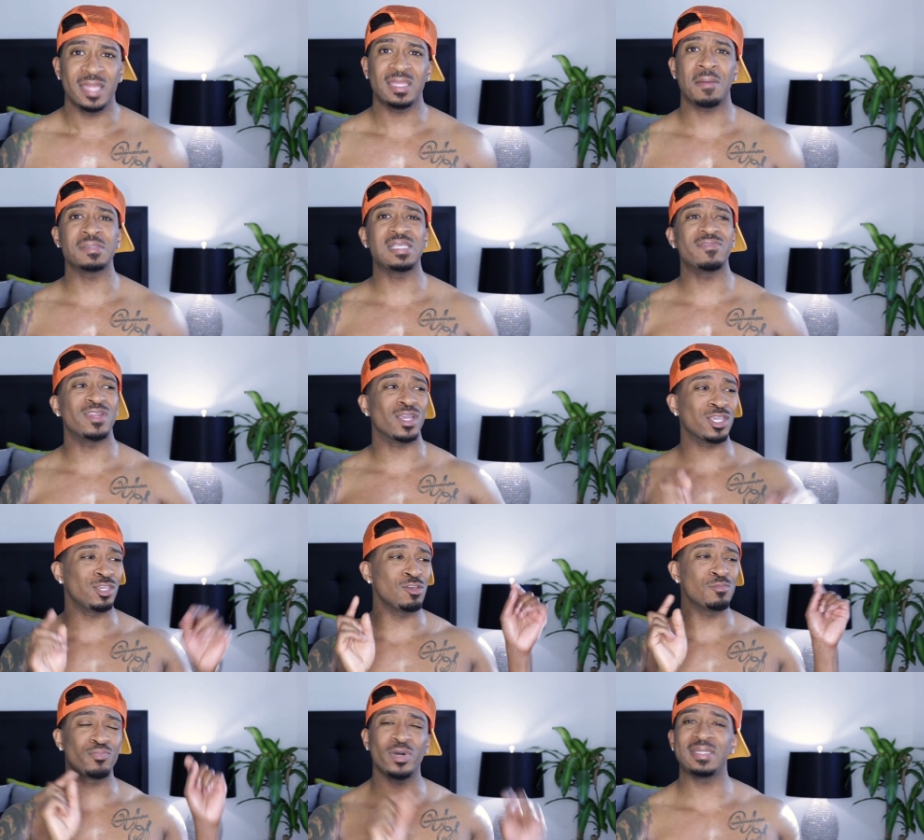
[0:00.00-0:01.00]
There was even a
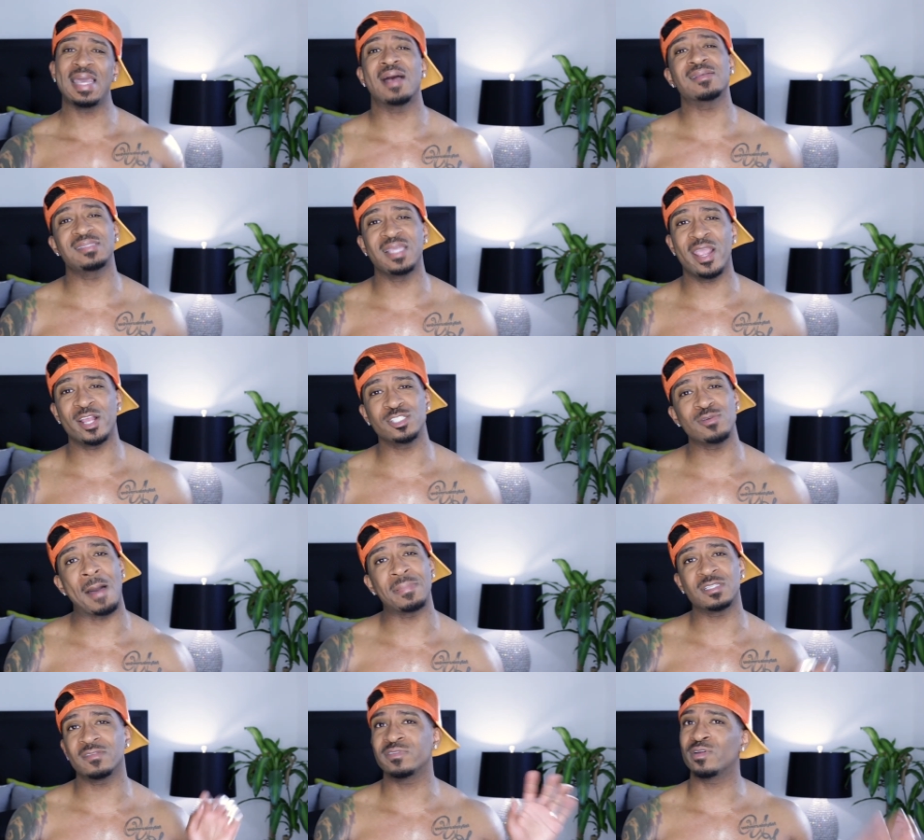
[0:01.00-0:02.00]
cute boy downstairs who
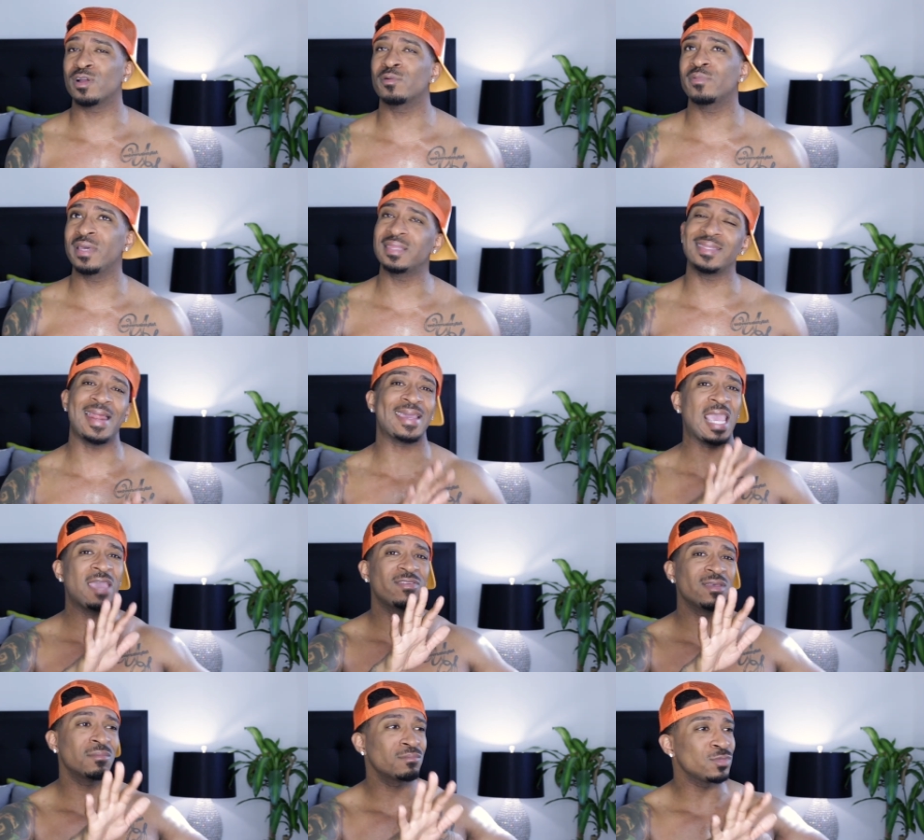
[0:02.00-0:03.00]
I was flirting with, and I
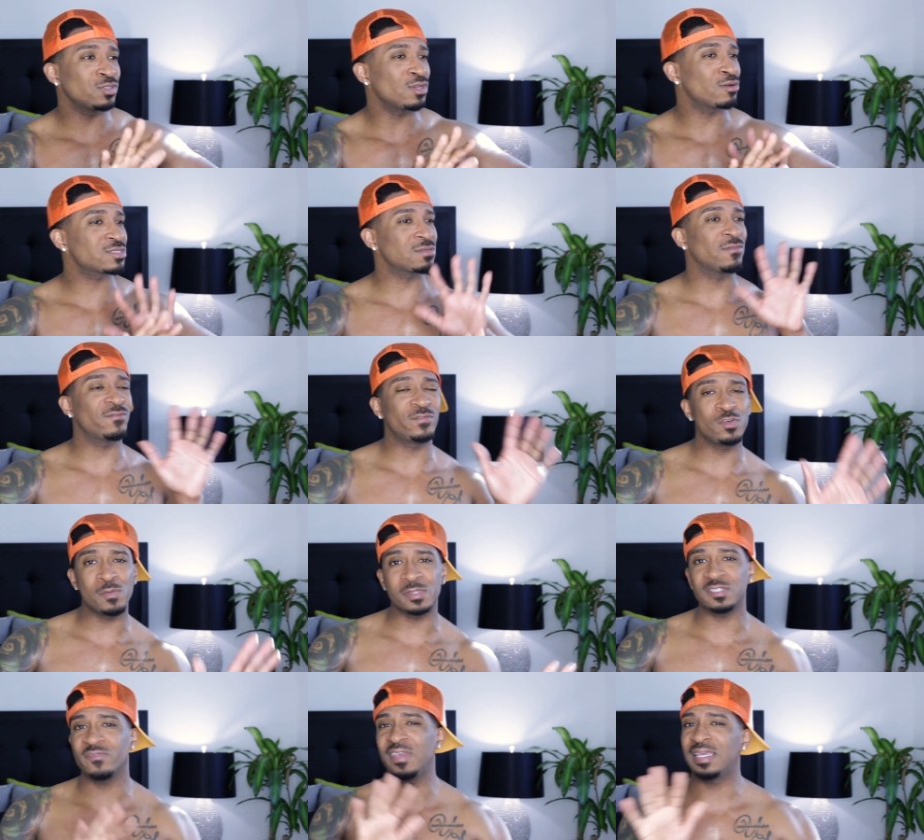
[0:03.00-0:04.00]
gave him, you know, some
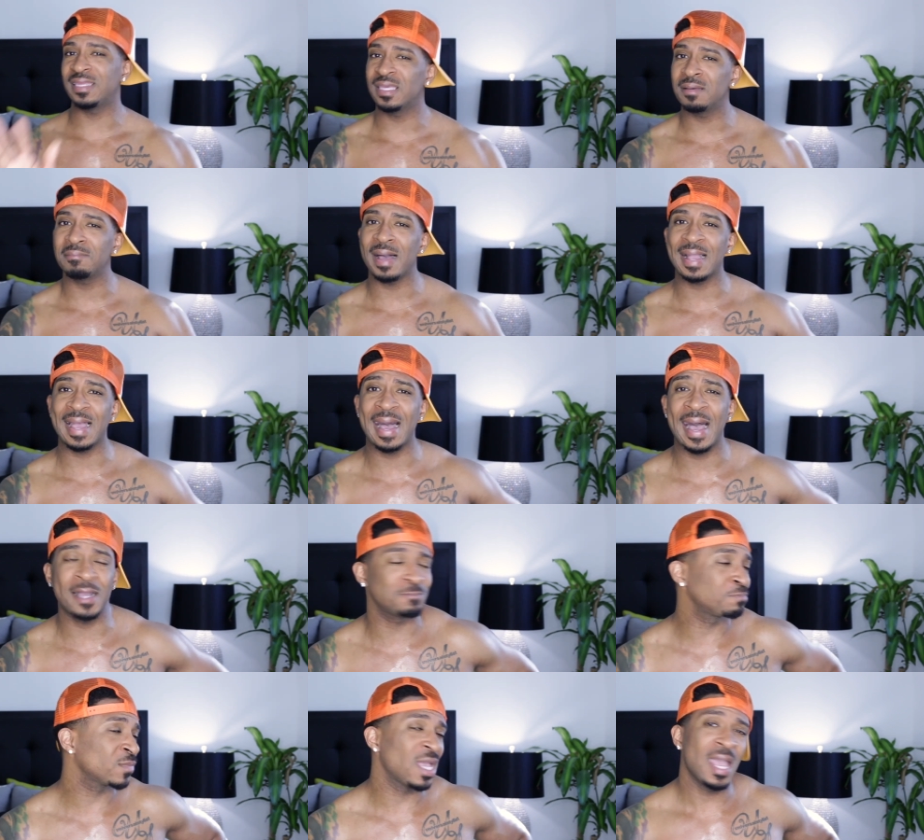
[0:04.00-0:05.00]
food, was feeding him, my
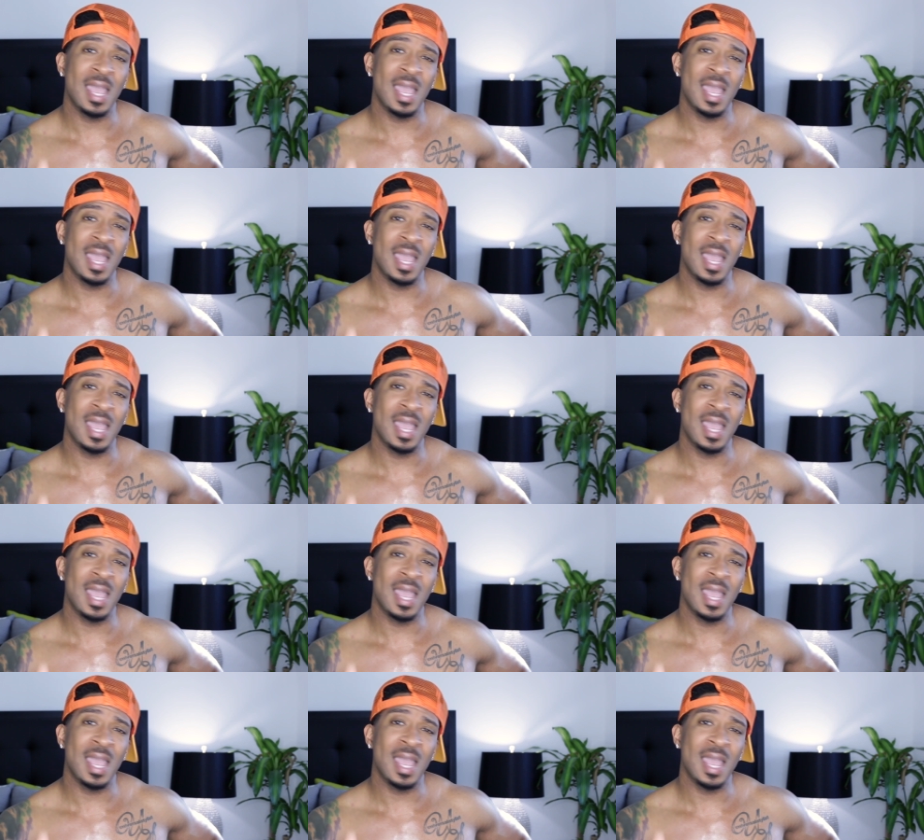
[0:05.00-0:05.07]
God.